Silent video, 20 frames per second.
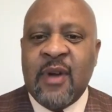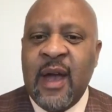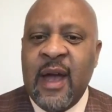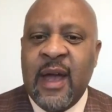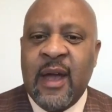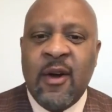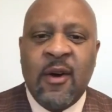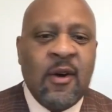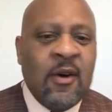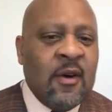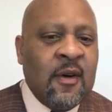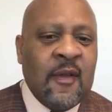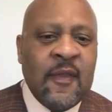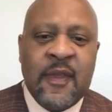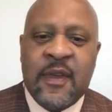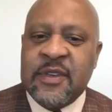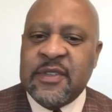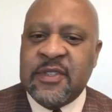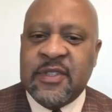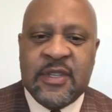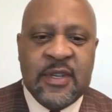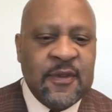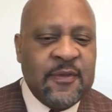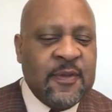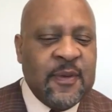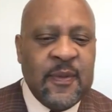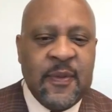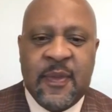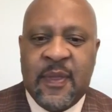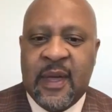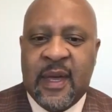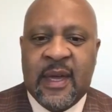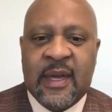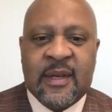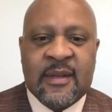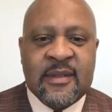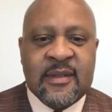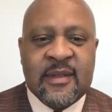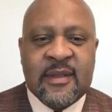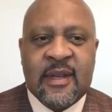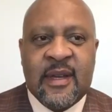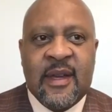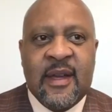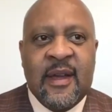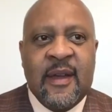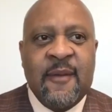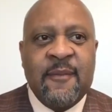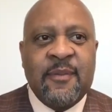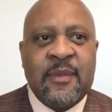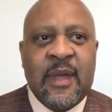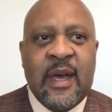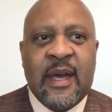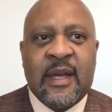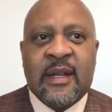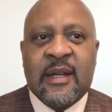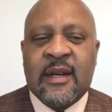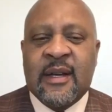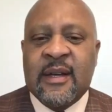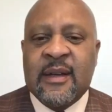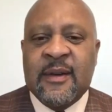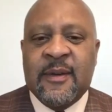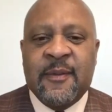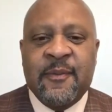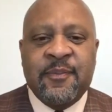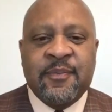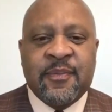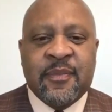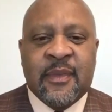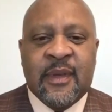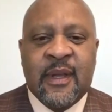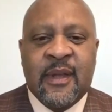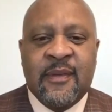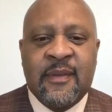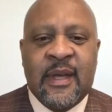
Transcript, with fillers: try all these different things that um,